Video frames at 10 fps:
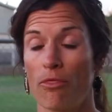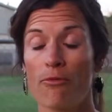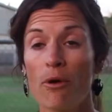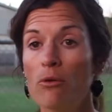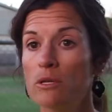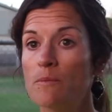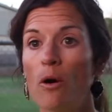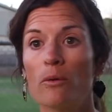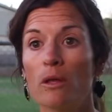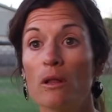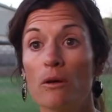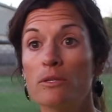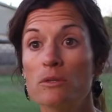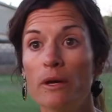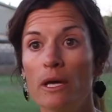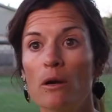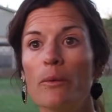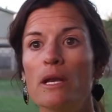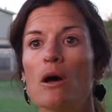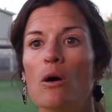throw this ball really close to a hitter,
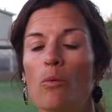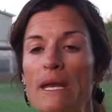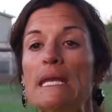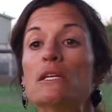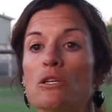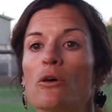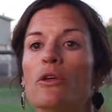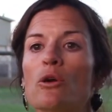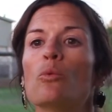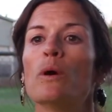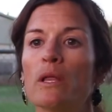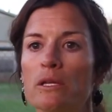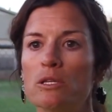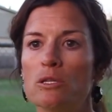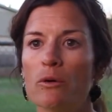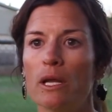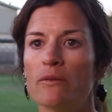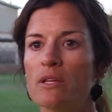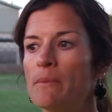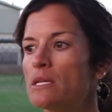we need to know that you're willing to do it.
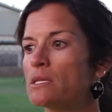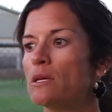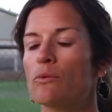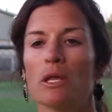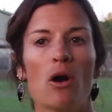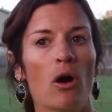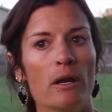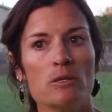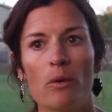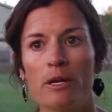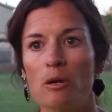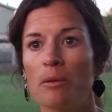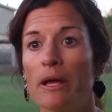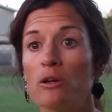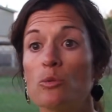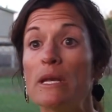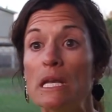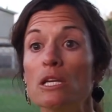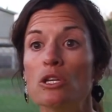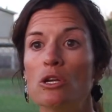If somebody slid really hard into one of your players, we
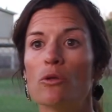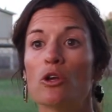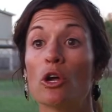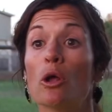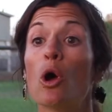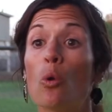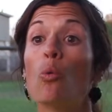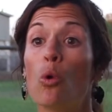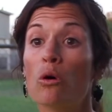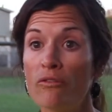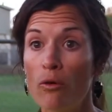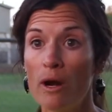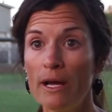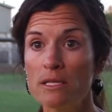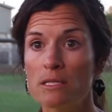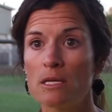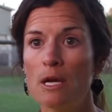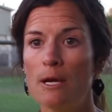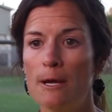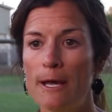need to know that you're going to go to war for us
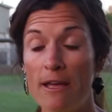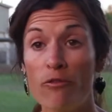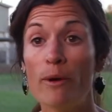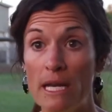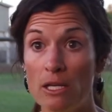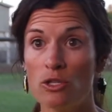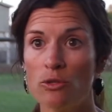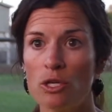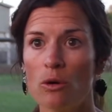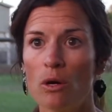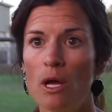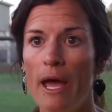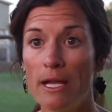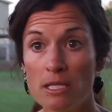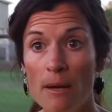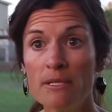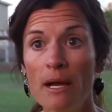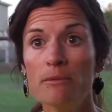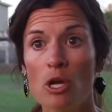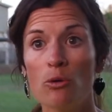if we need you to. And
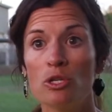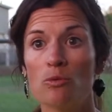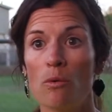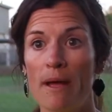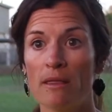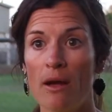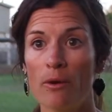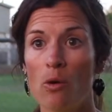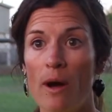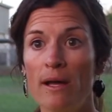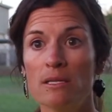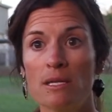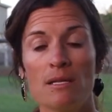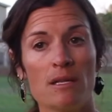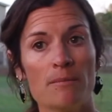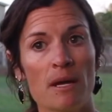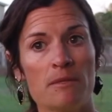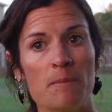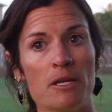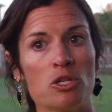sometimes coaches will make that request, and
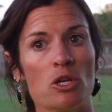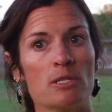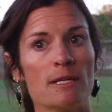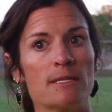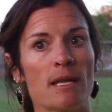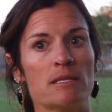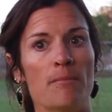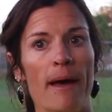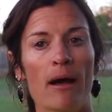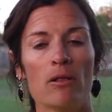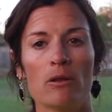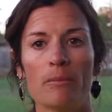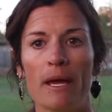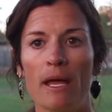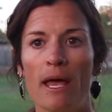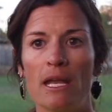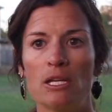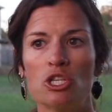sometimes pitchers, it sets them back a little bit, and